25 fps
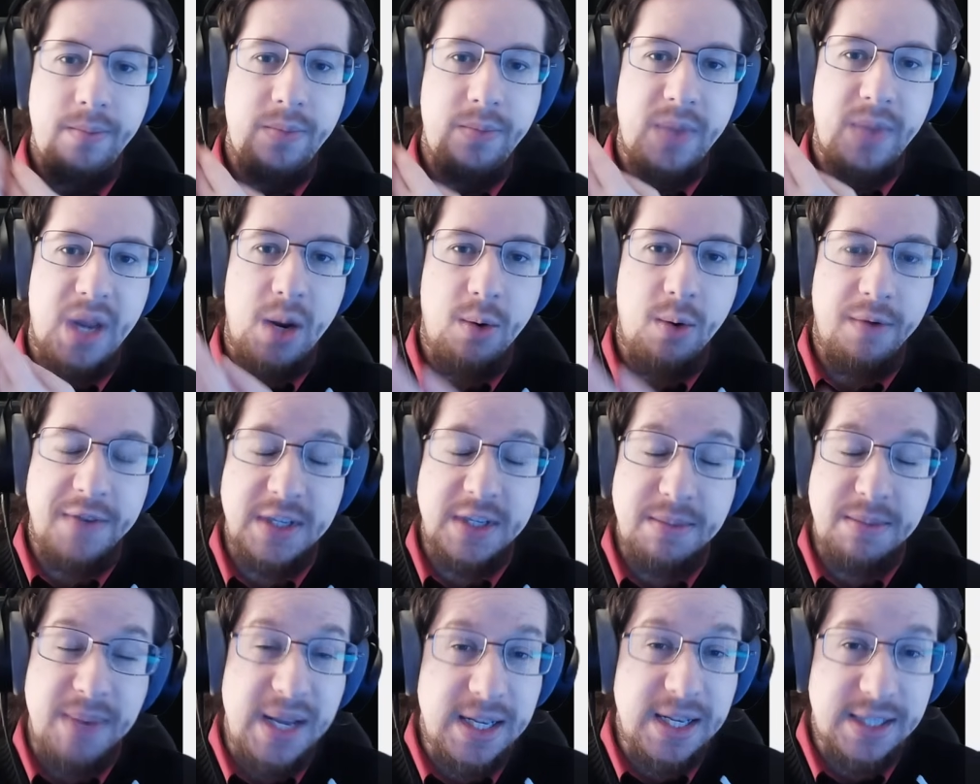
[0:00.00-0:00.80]
What
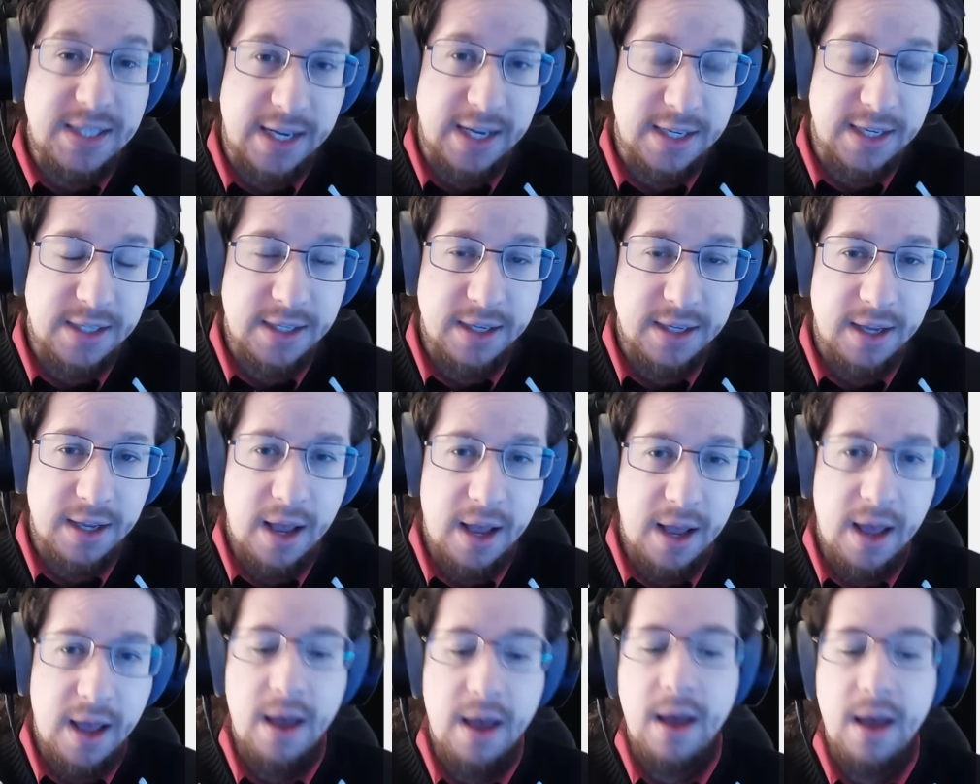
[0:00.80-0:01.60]
this means is,
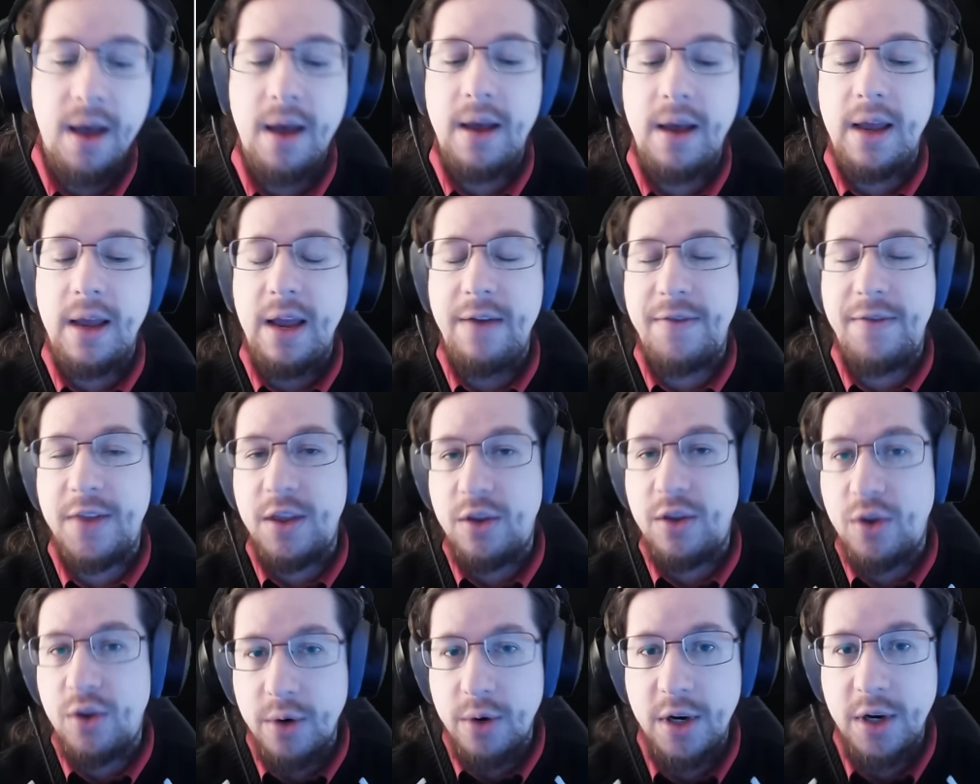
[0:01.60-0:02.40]
if
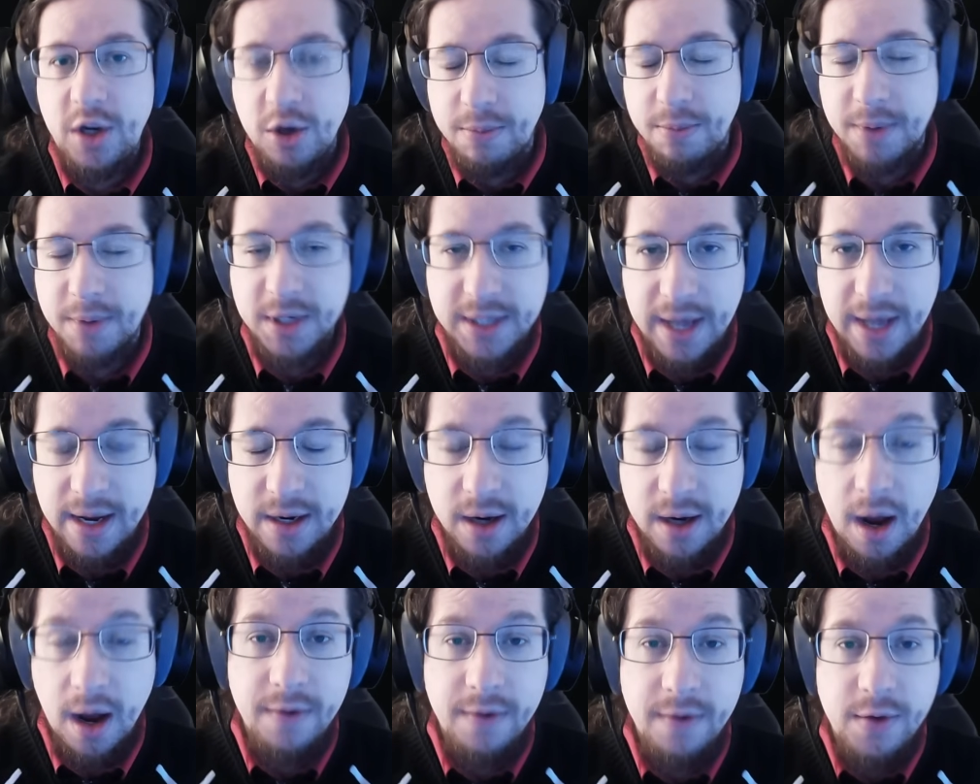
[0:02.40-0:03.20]

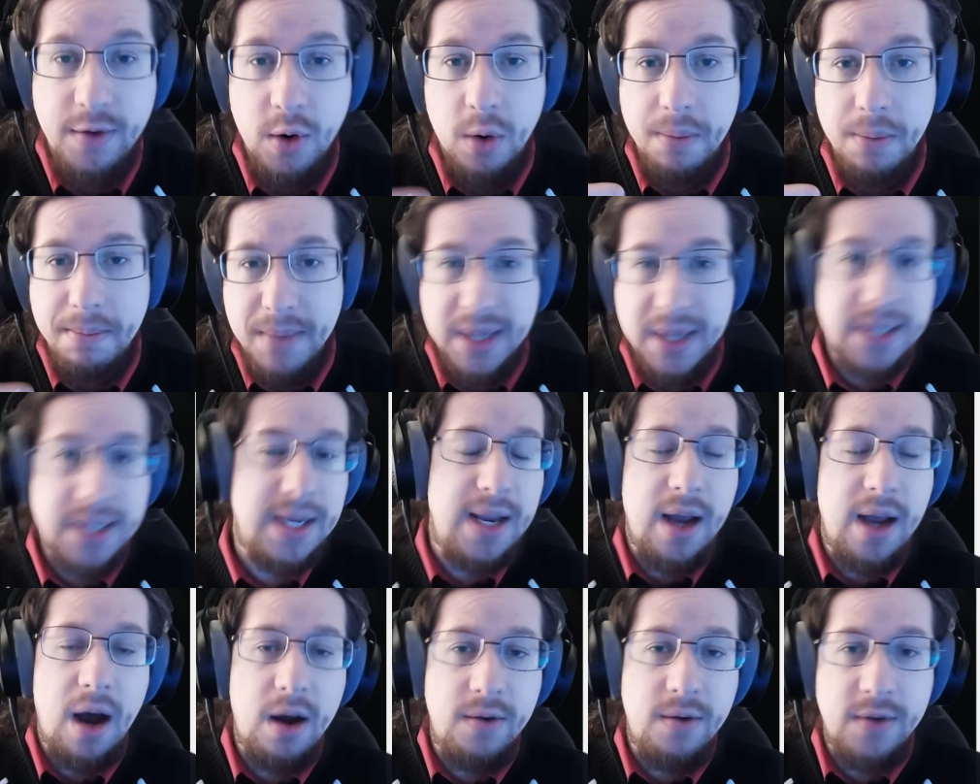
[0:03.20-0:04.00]
32% of your
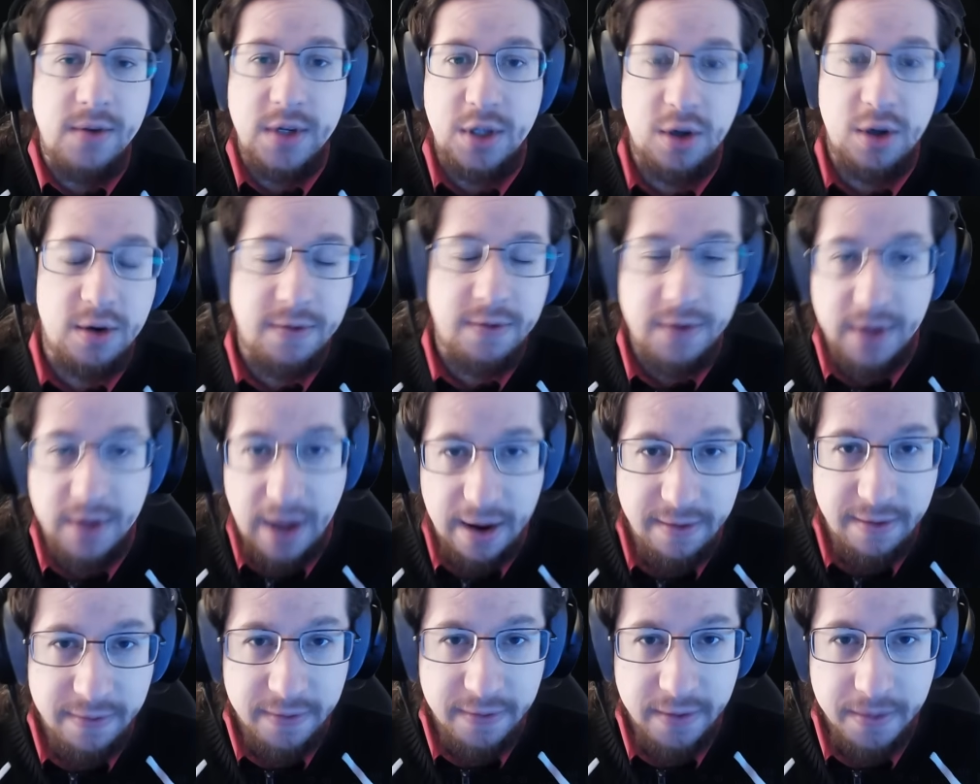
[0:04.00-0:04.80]
missing unreserved
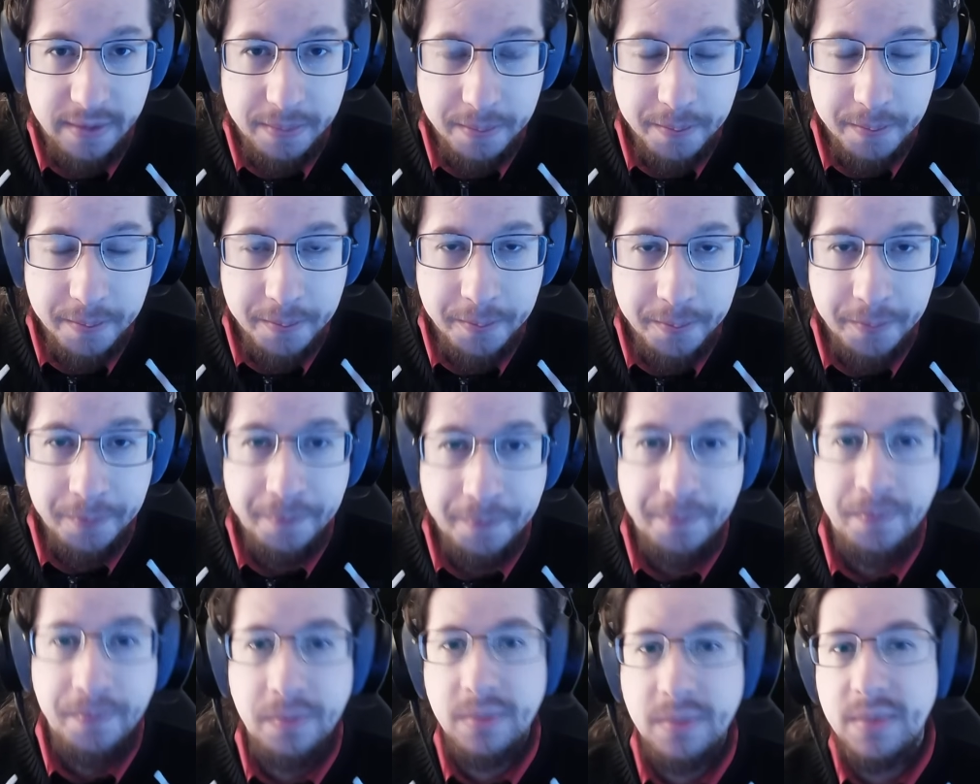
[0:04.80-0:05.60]
life
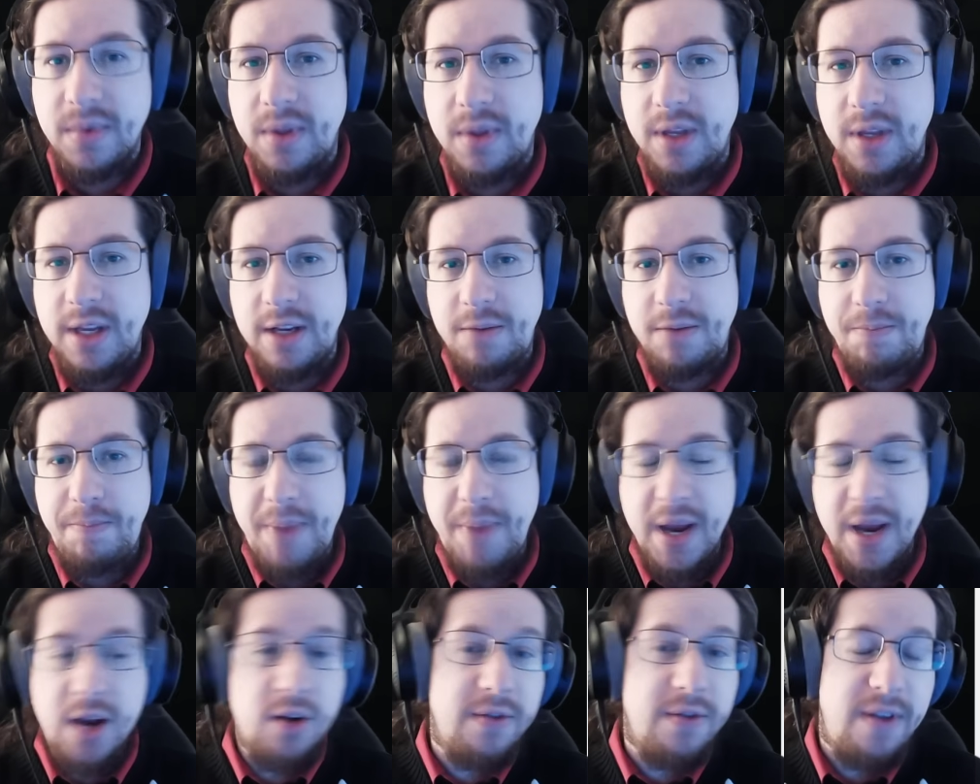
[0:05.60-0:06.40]
is
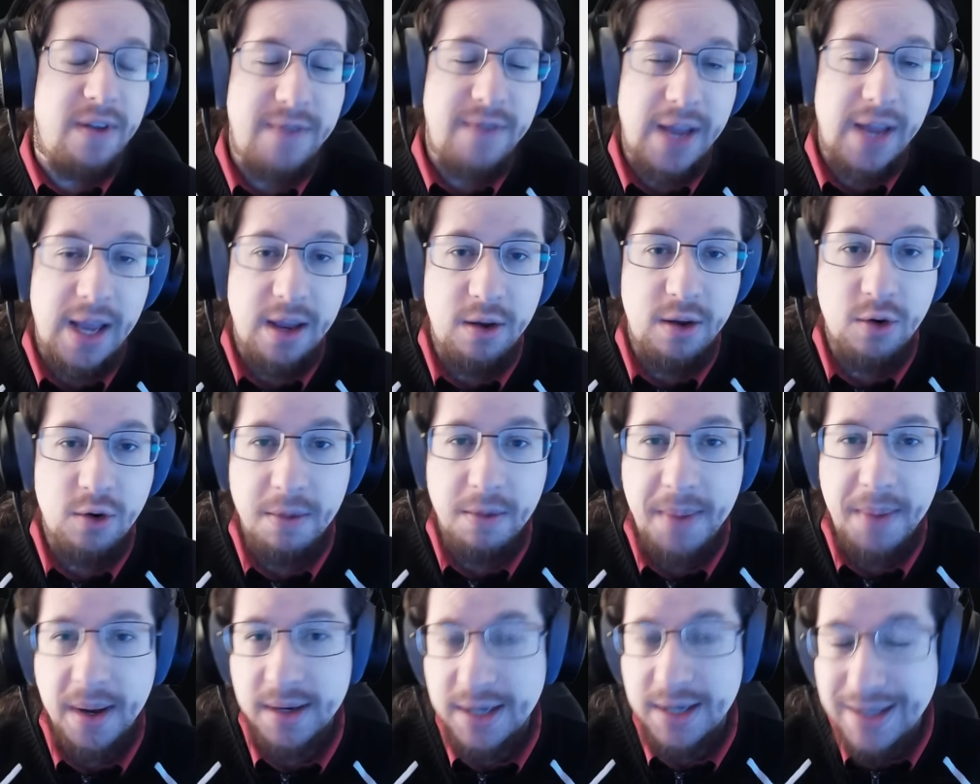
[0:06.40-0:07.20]
bigger than the hit you're
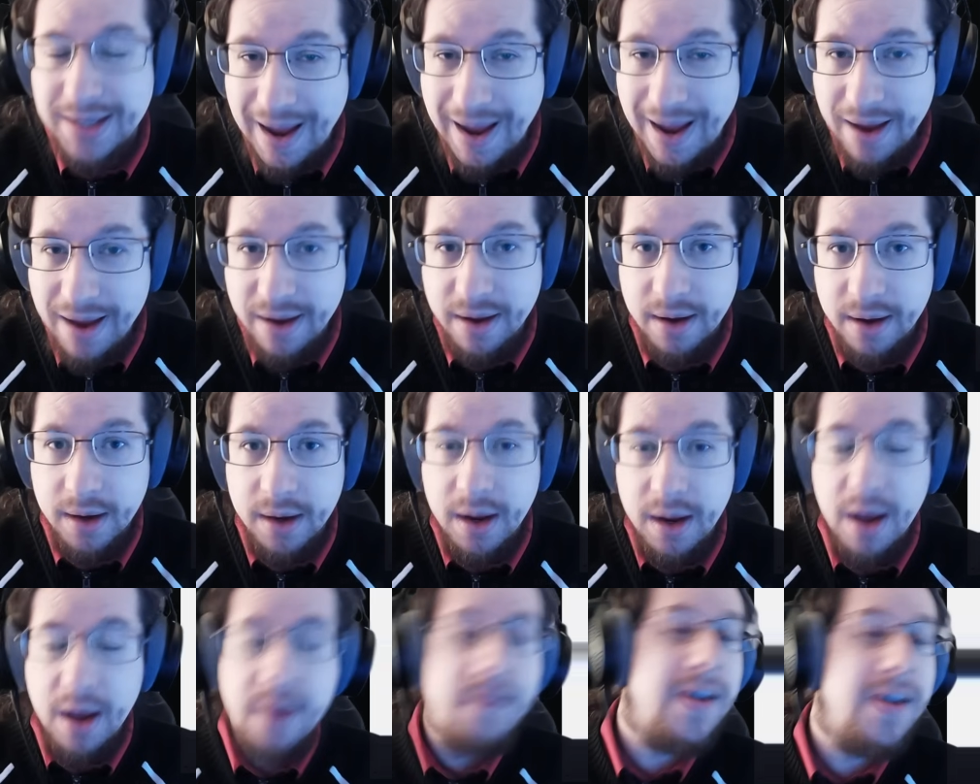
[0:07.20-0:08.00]
about to take,
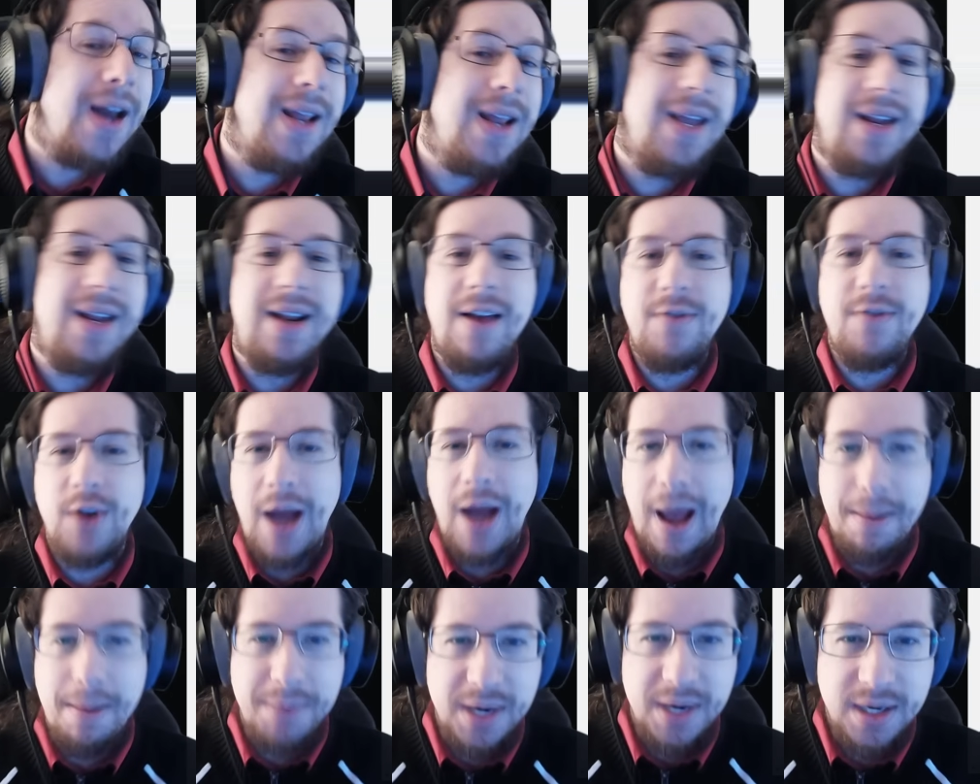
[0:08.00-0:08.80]
that hit never
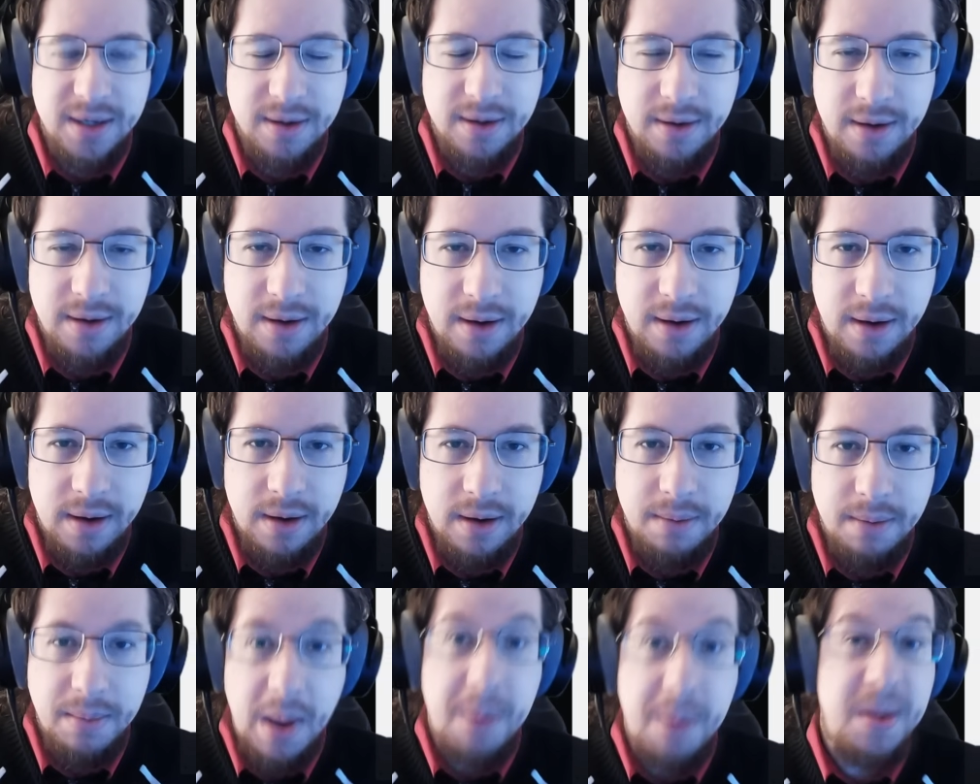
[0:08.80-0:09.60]
happened.
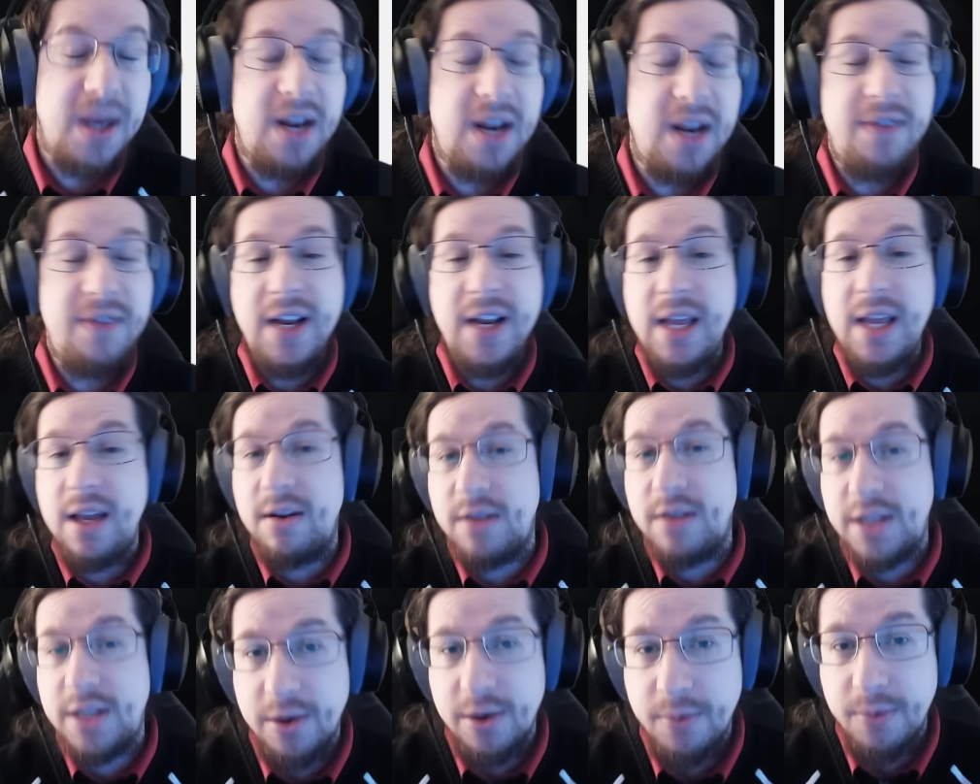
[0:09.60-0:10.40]
Maybe it even healed you.